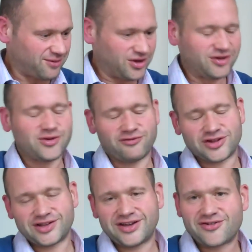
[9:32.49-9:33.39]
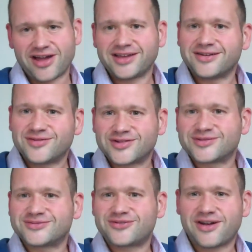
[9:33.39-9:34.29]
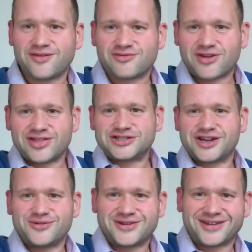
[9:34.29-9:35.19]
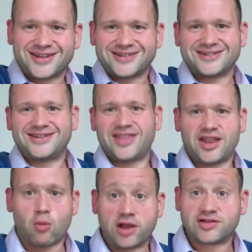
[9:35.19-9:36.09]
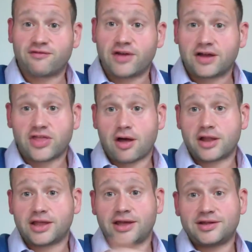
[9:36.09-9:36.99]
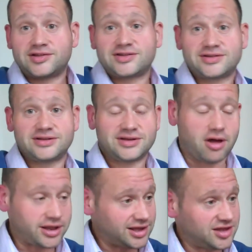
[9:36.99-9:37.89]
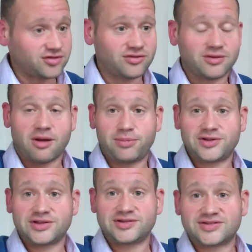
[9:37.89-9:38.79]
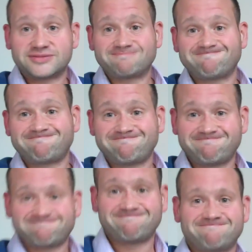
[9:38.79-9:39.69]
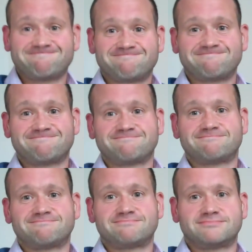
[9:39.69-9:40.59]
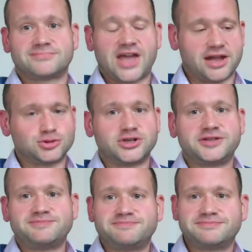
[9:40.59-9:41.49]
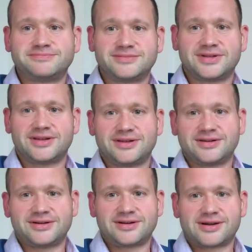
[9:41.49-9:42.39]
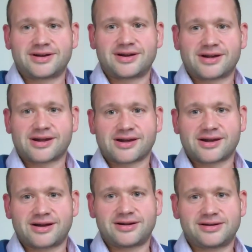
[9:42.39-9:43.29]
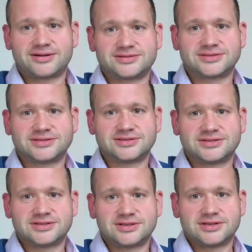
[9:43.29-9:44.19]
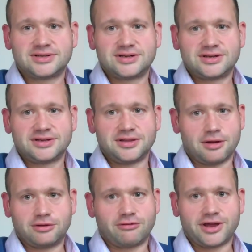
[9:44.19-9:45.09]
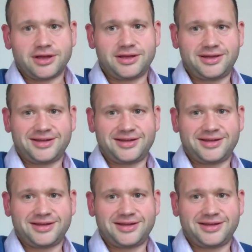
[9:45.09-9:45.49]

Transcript: I mean, obviously creatives. Creatives run the show, don't they? Apple. They're the ones that think of the ideas. Ideas are our business. Apple or Android? Android. Degree or no degree? No degree.